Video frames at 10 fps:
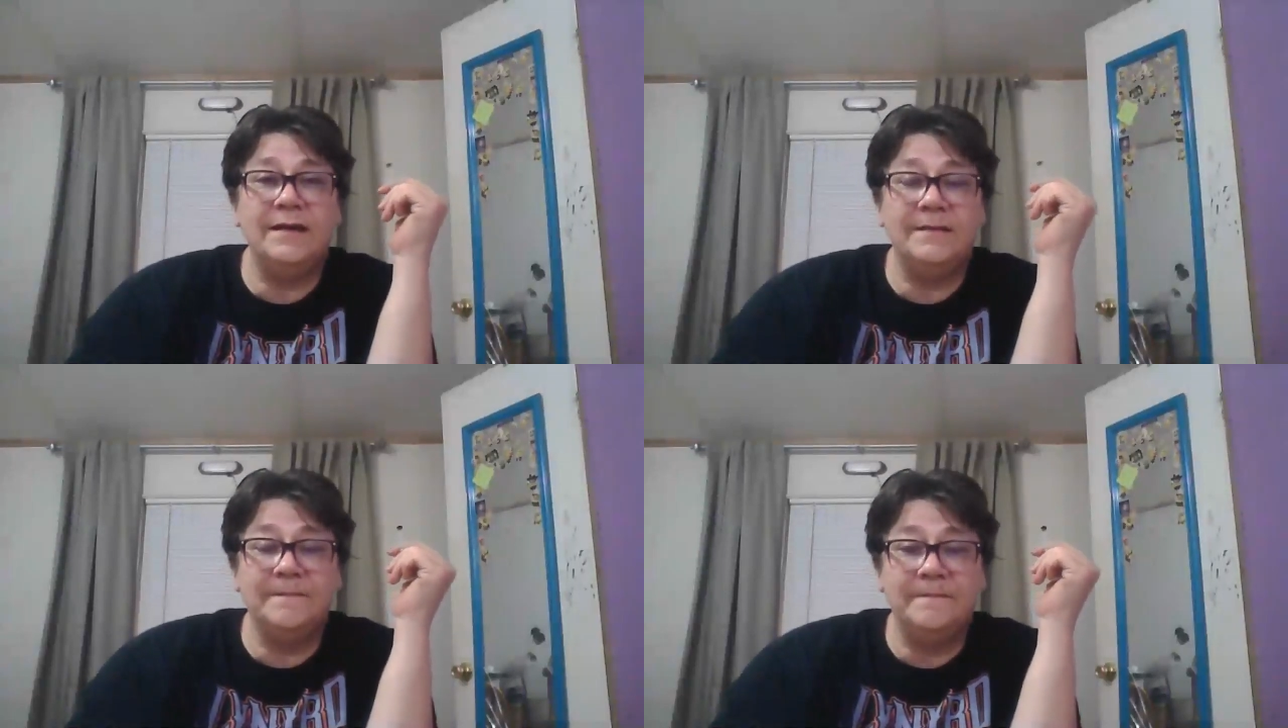
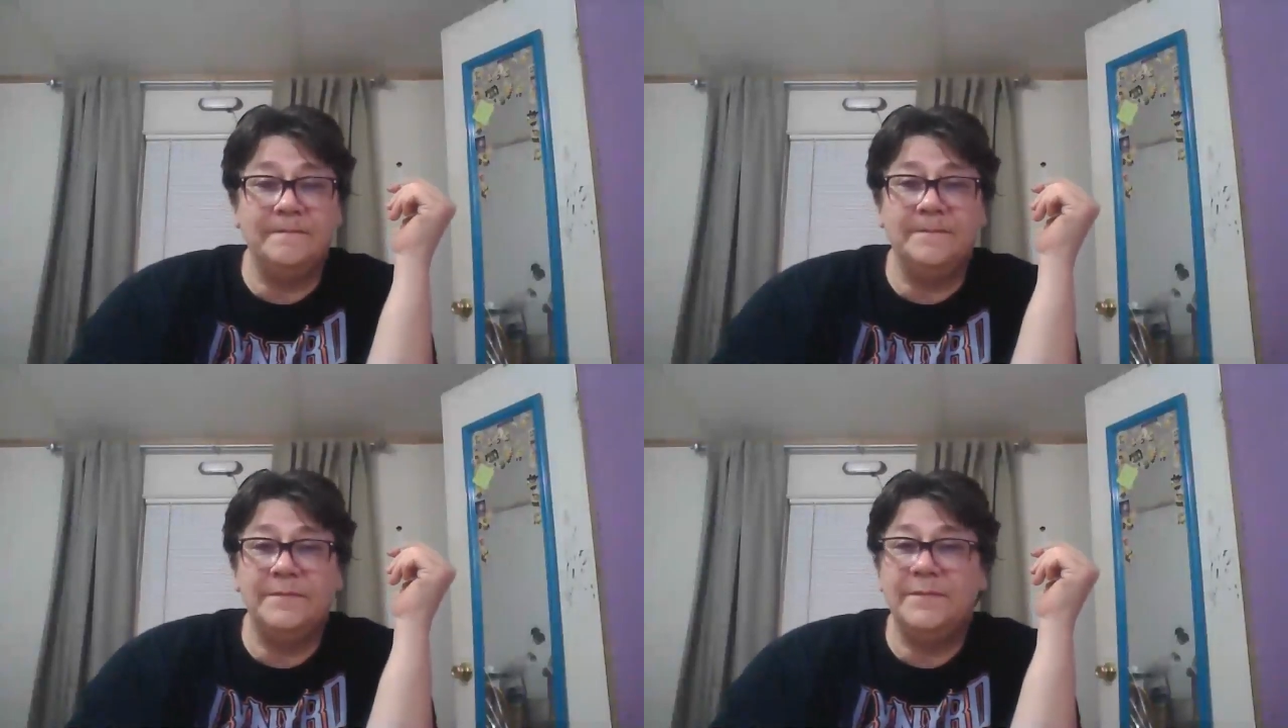in it.
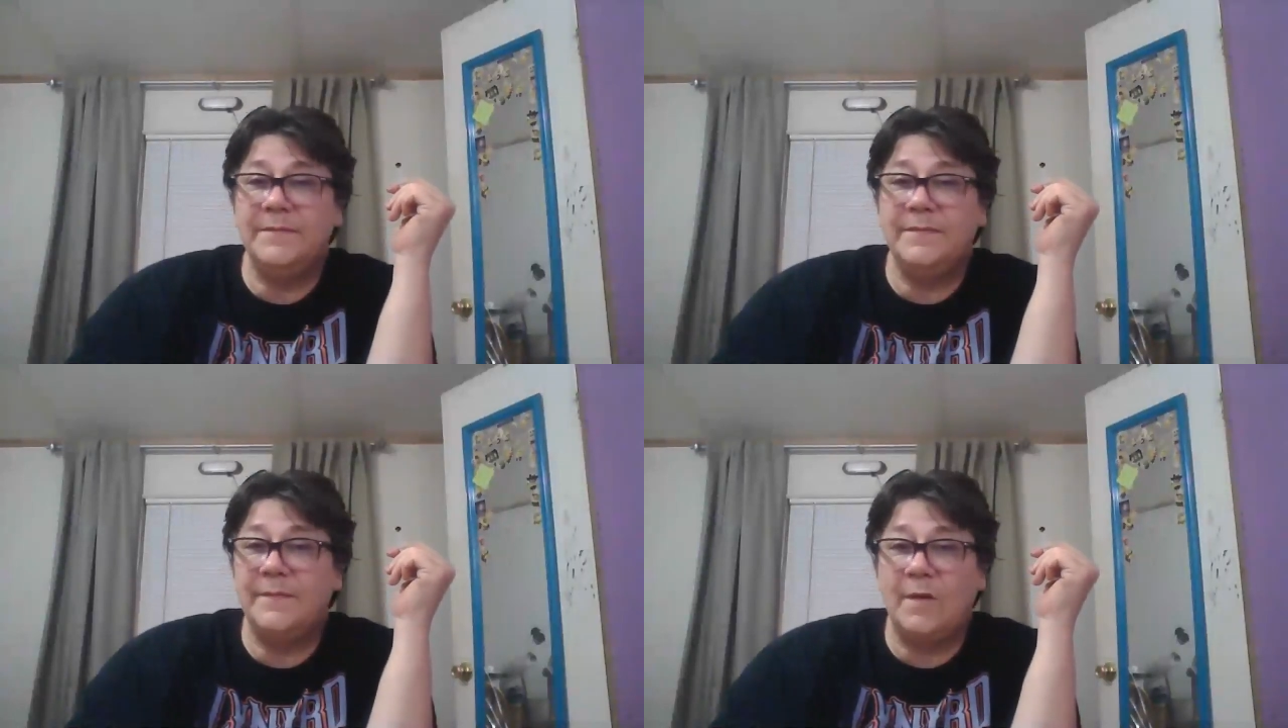
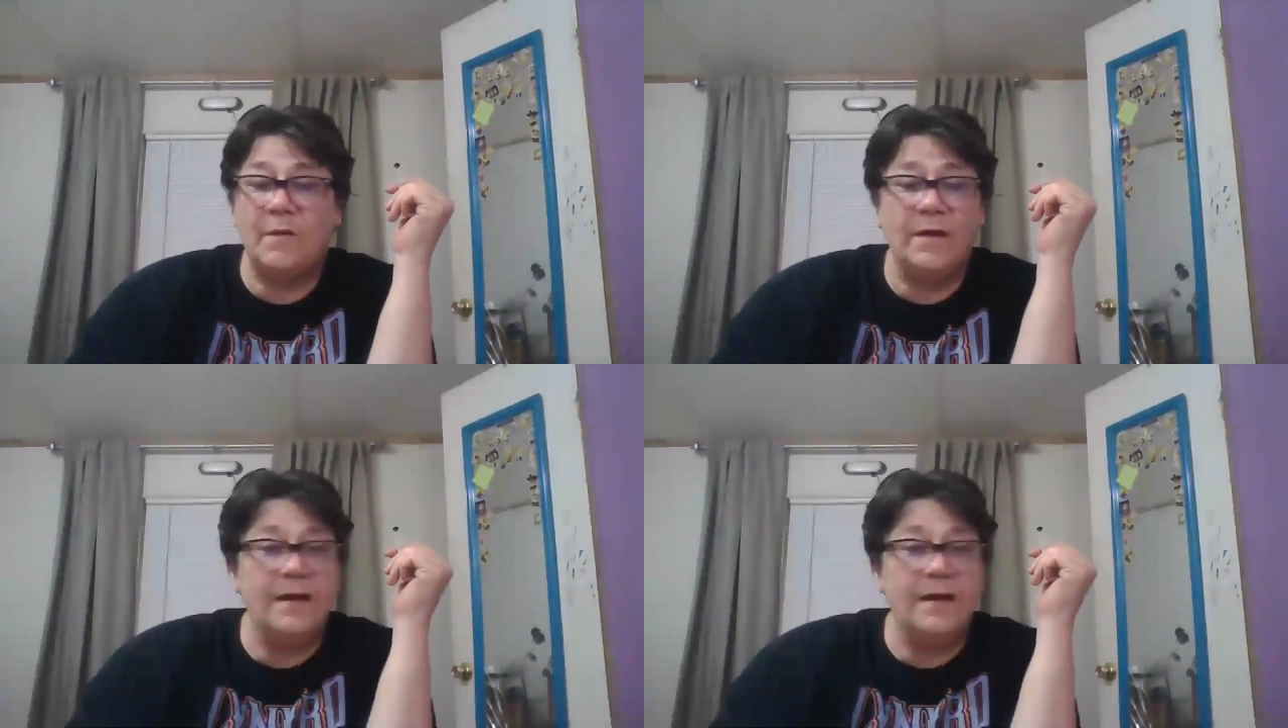
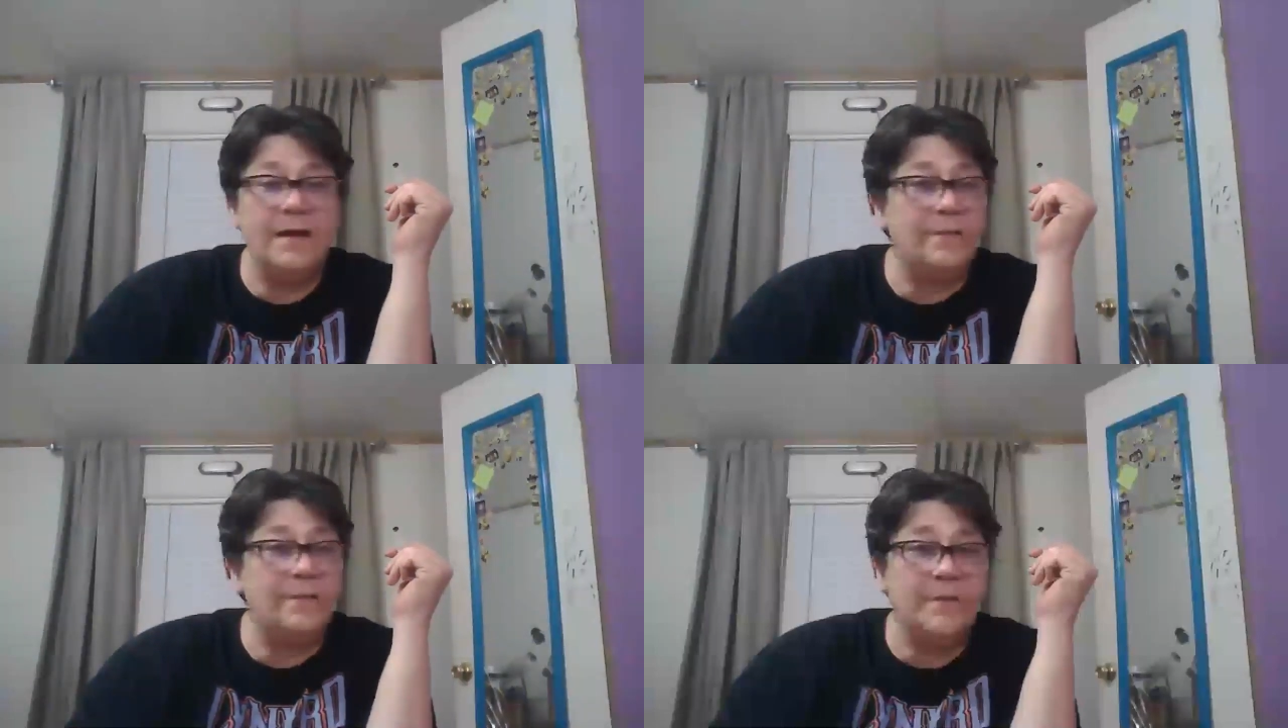Don't
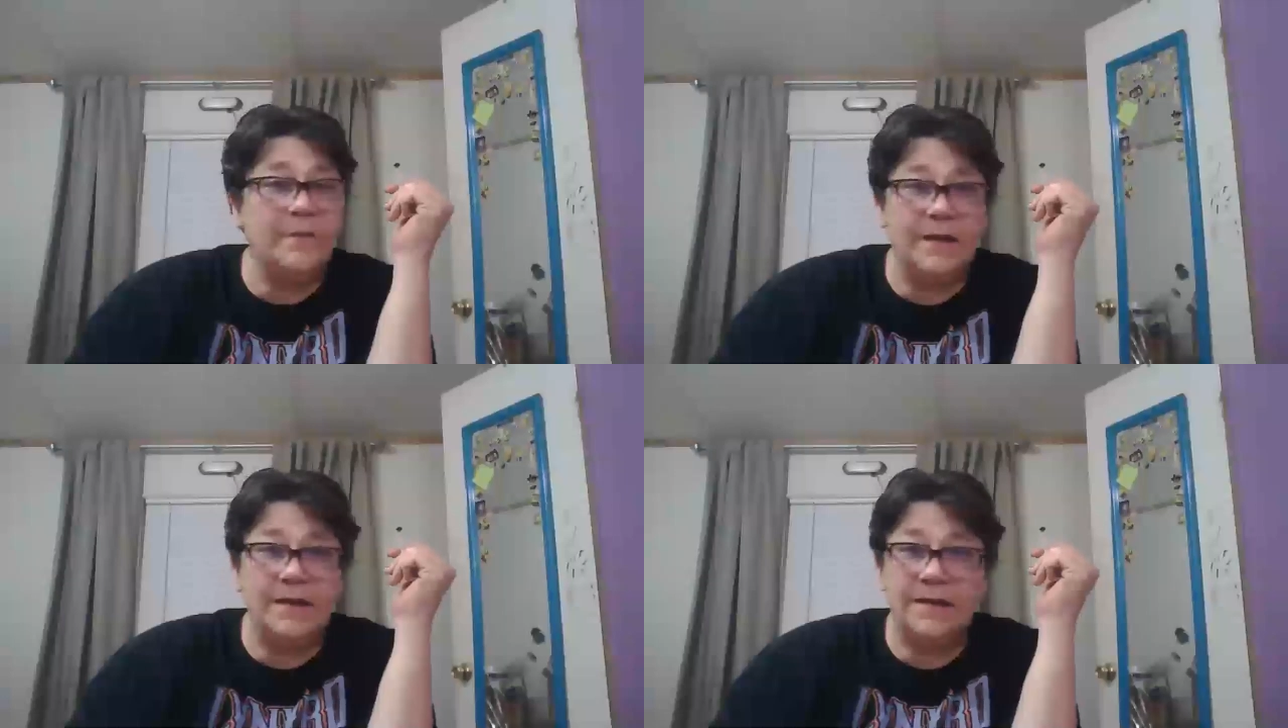ever
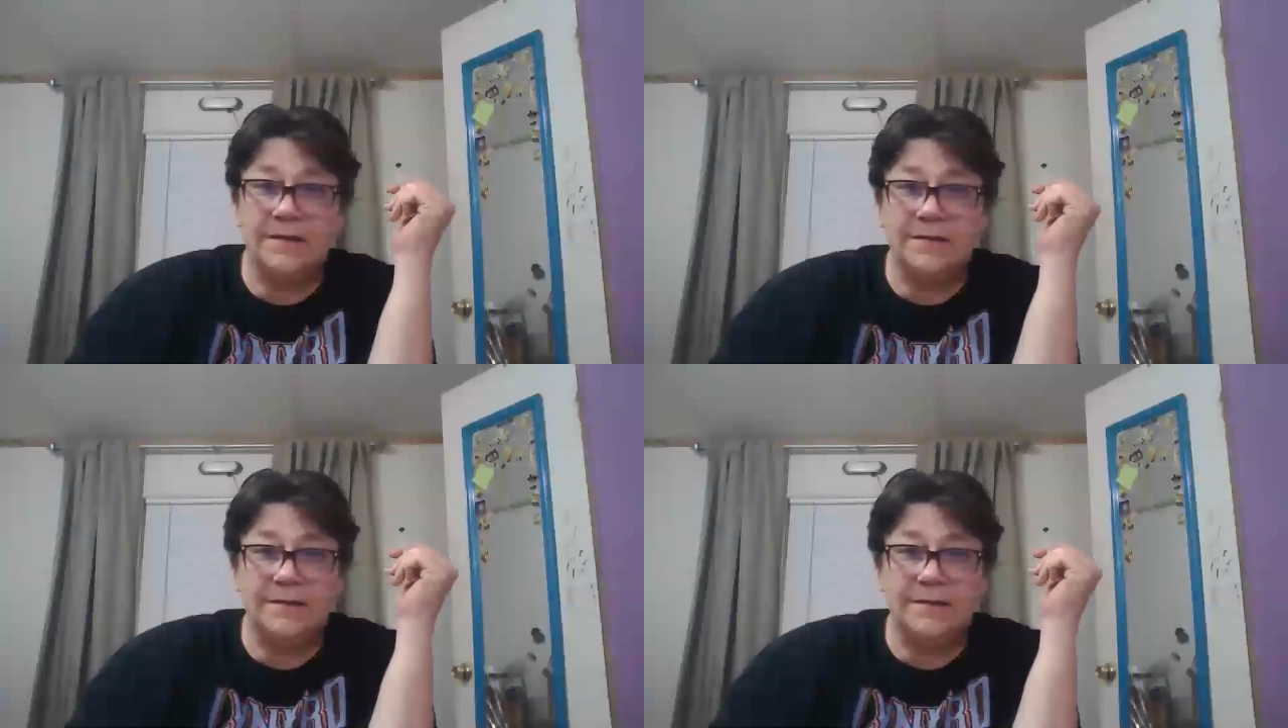forget it.